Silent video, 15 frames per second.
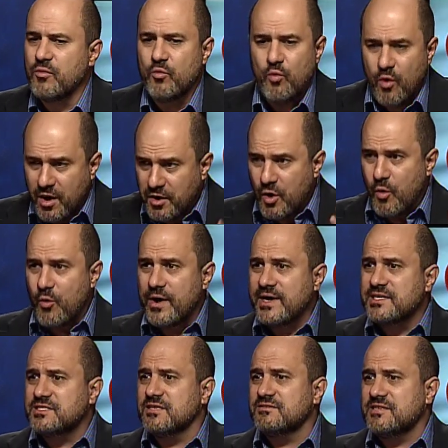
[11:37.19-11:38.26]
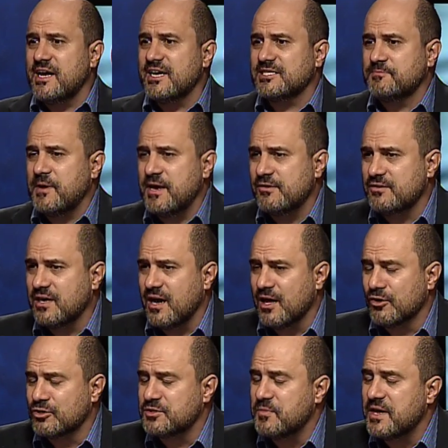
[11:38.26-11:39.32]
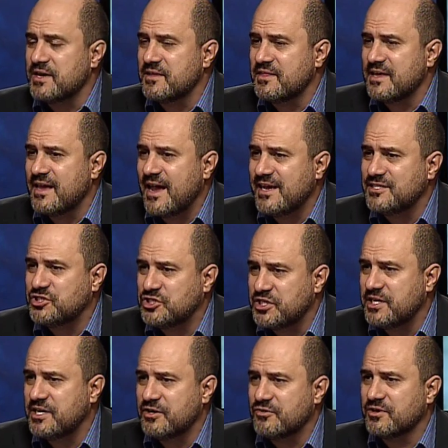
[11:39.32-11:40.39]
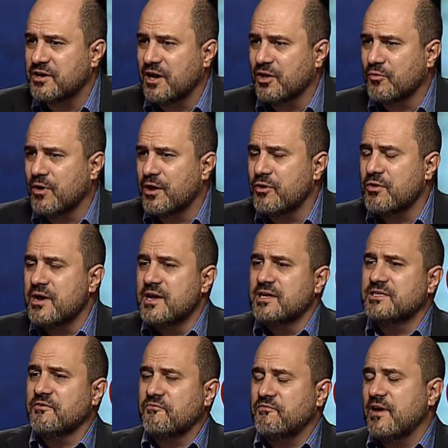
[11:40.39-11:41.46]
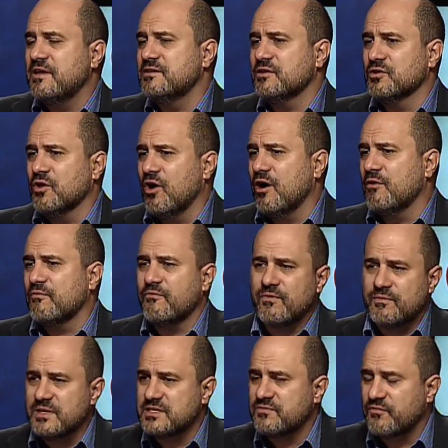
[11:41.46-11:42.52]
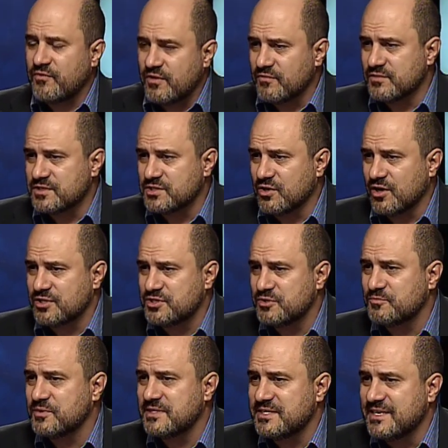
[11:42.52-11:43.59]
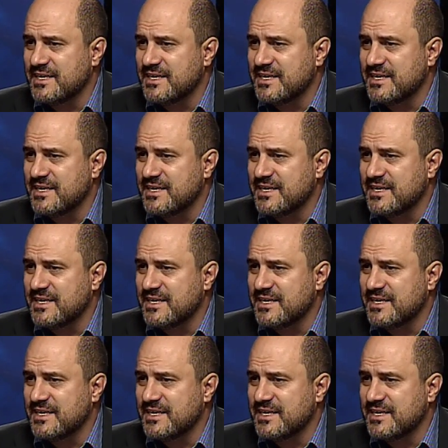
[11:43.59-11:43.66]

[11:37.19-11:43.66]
what a waste of taxpayer dollars making the AG here in Colorado defend a law from this frivolous lawsuit, but